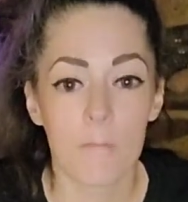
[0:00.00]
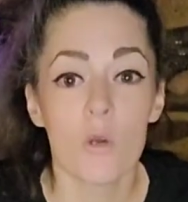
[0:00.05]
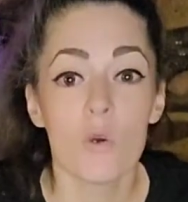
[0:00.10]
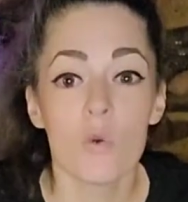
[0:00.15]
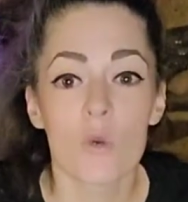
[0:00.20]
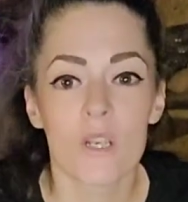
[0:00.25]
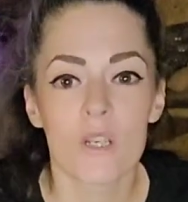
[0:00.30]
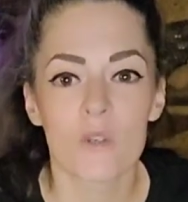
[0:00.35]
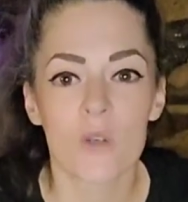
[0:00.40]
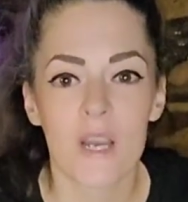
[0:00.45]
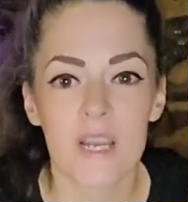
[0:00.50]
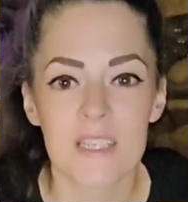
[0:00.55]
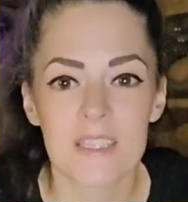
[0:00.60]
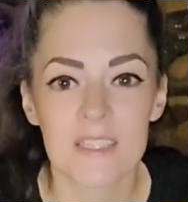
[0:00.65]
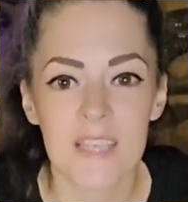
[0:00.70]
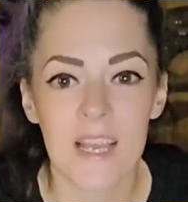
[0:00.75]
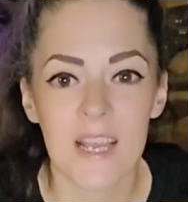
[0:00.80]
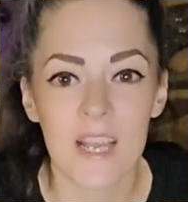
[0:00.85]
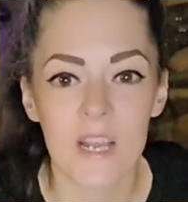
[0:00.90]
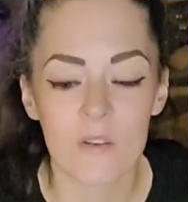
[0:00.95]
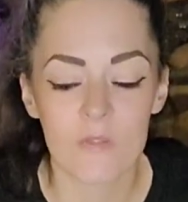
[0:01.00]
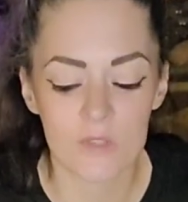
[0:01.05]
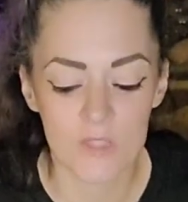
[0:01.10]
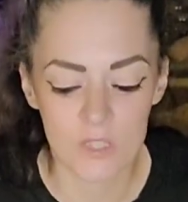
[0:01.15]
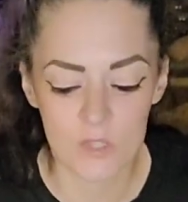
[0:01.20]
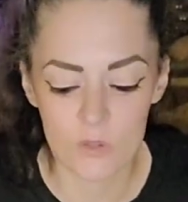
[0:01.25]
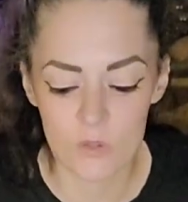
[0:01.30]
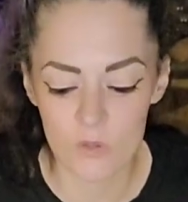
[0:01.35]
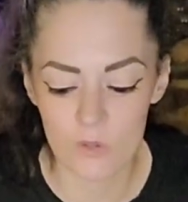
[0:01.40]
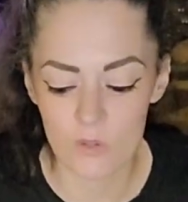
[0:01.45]
Ooh, and you guys, I got a
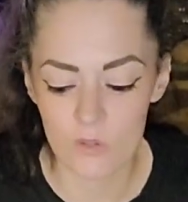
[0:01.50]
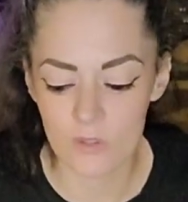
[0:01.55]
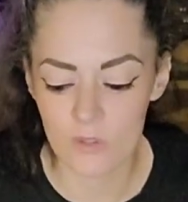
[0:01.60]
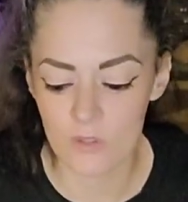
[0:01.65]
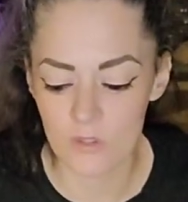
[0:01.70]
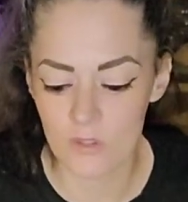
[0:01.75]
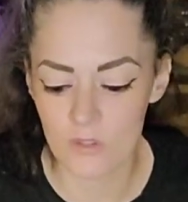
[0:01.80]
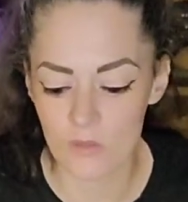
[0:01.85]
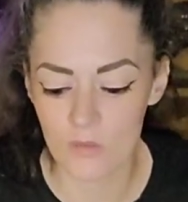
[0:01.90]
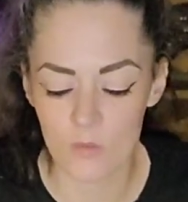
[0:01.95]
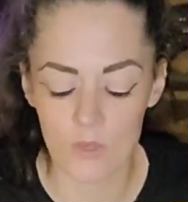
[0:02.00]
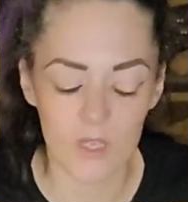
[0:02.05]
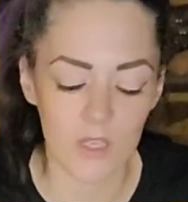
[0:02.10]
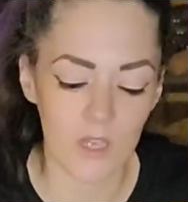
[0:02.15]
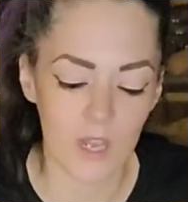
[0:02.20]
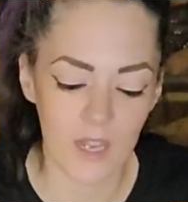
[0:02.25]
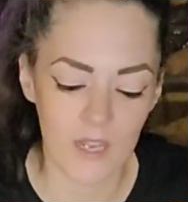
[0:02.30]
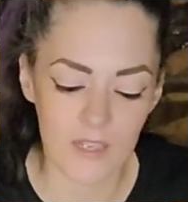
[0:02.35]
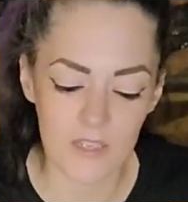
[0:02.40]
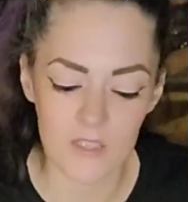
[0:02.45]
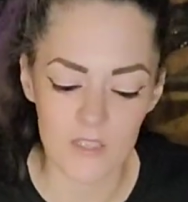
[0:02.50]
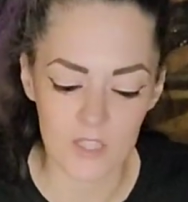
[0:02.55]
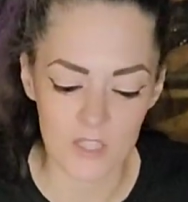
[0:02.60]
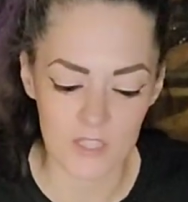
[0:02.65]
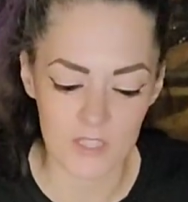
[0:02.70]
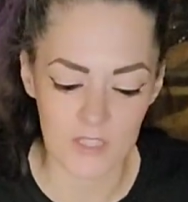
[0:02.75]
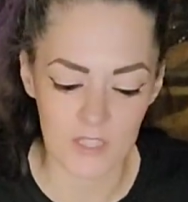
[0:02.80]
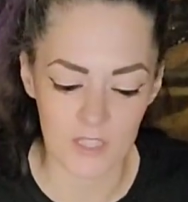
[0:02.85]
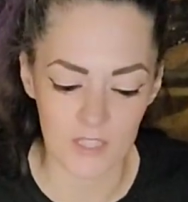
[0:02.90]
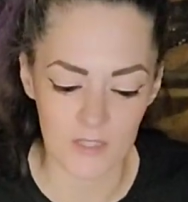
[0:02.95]
really cool, well, I didn't
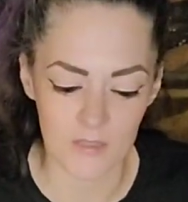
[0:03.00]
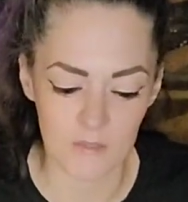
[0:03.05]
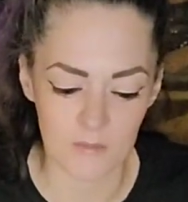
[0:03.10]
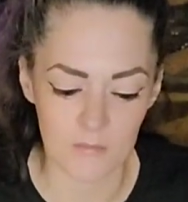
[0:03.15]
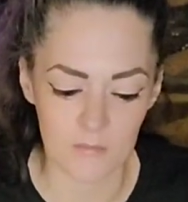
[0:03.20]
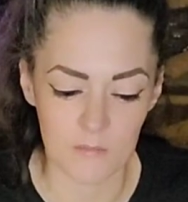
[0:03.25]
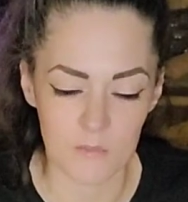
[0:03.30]
just get it.